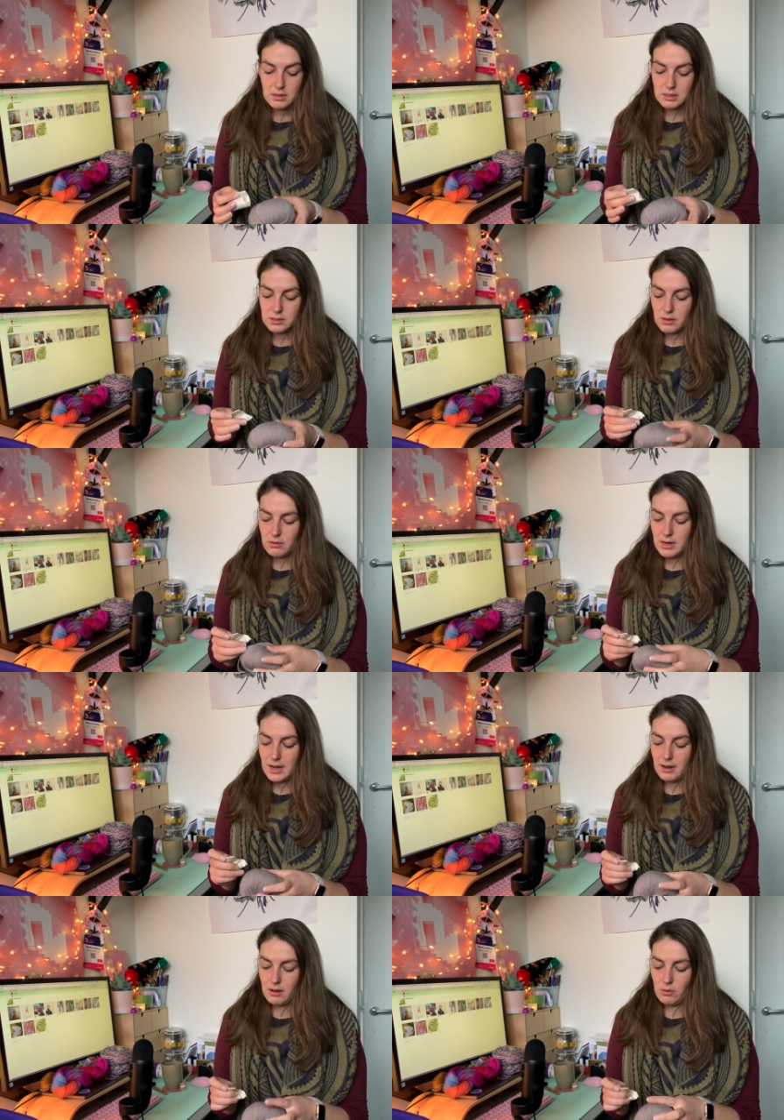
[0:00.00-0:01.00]
So
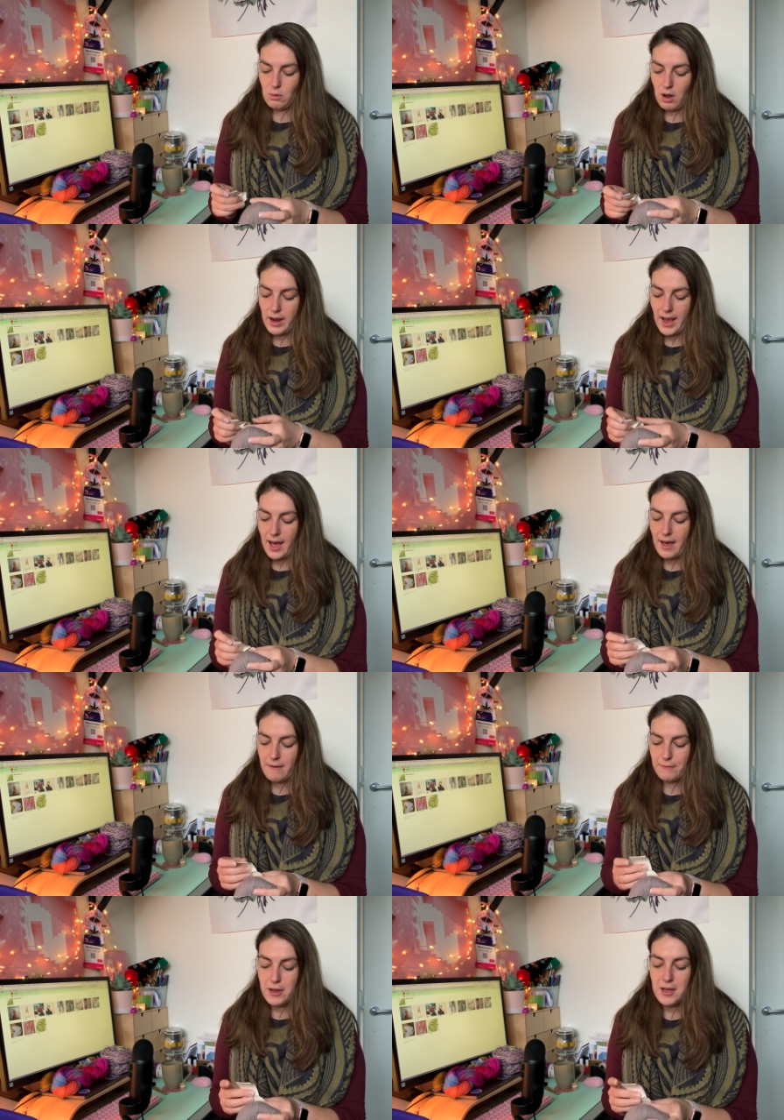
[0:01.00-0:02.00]
now I
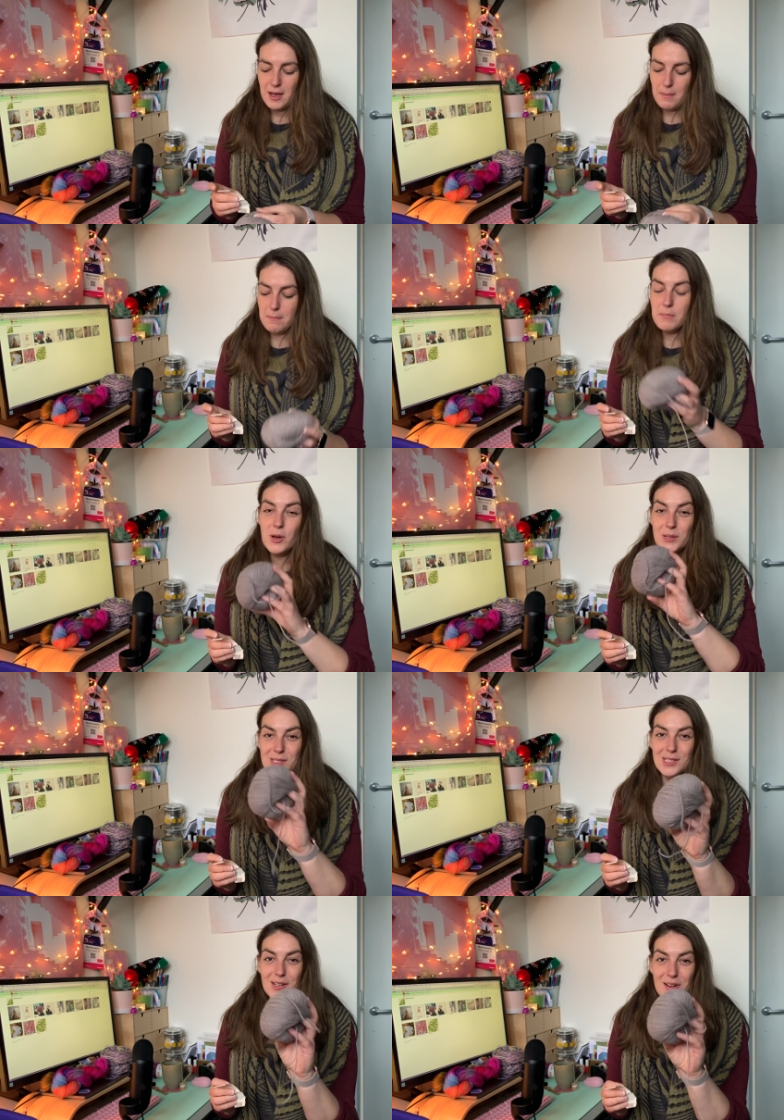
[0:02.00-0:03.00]
have
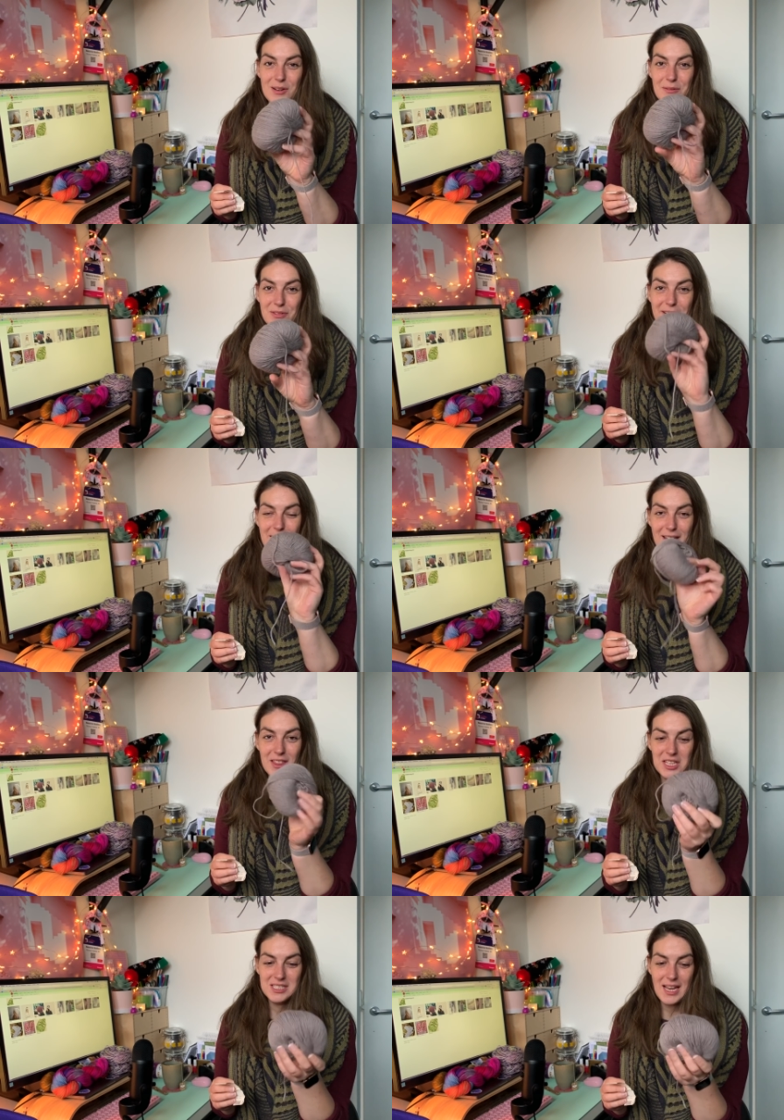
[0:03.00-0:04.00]
most of
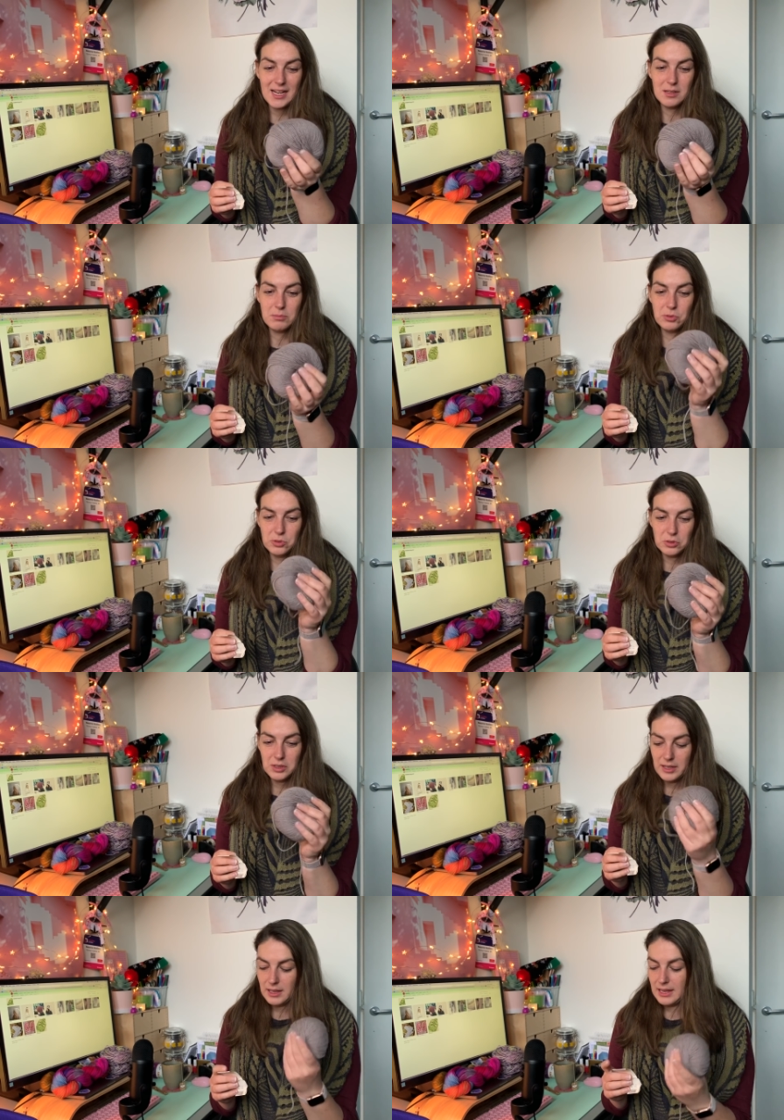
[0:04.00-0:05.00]
the second
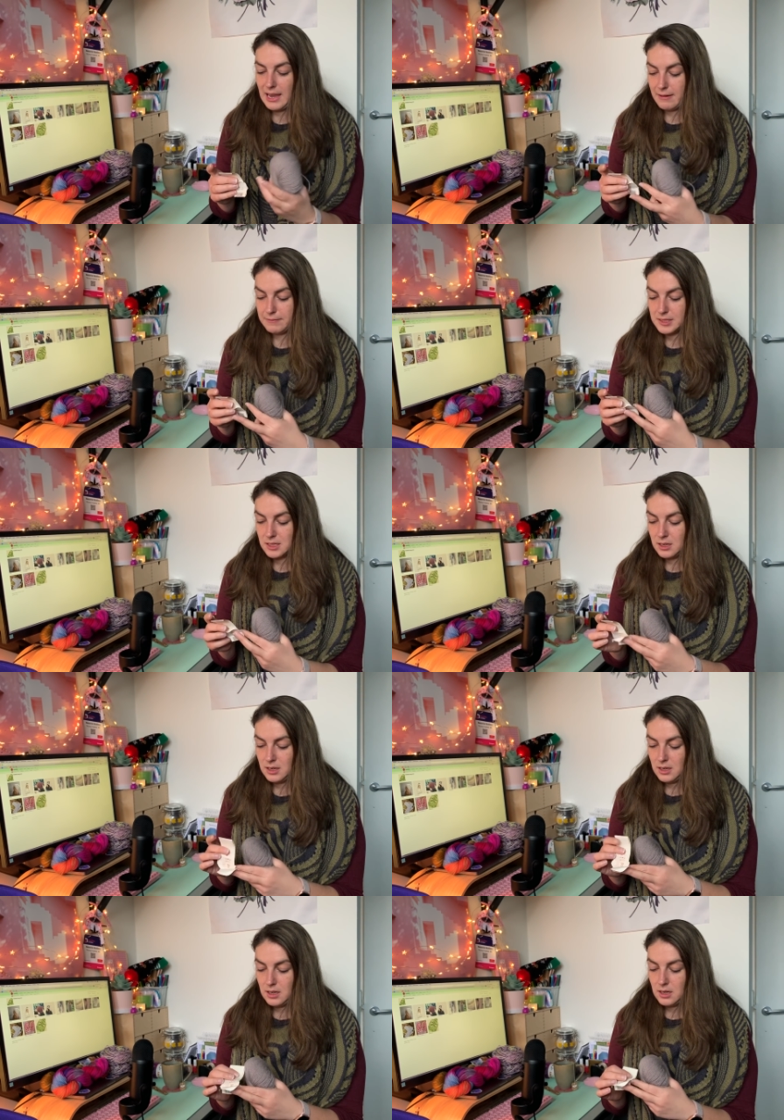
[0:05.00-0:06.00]
ball left.
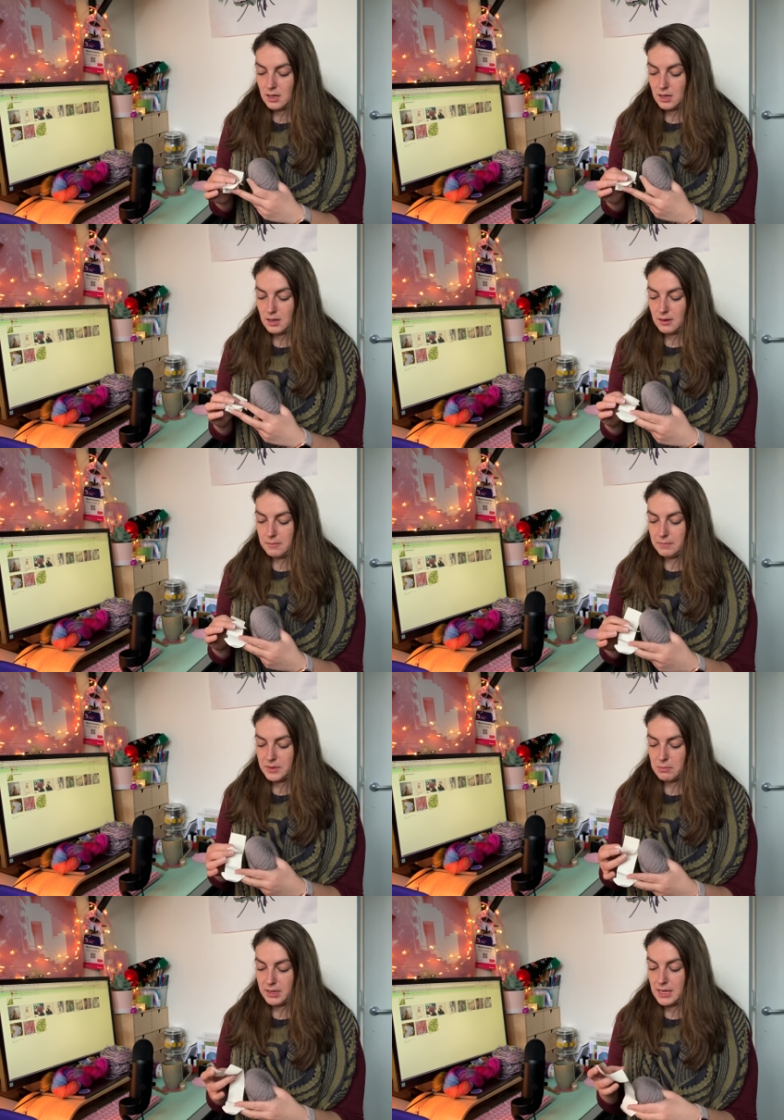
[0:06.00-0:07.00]

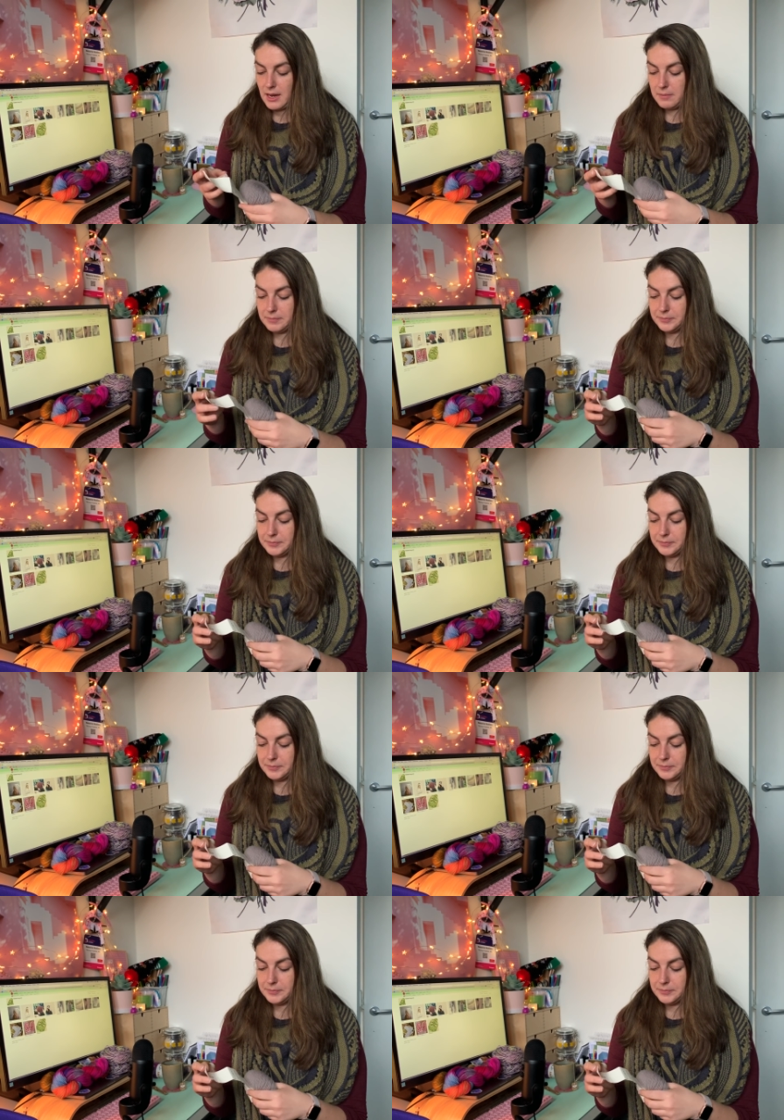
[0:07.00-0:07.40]
But yeah,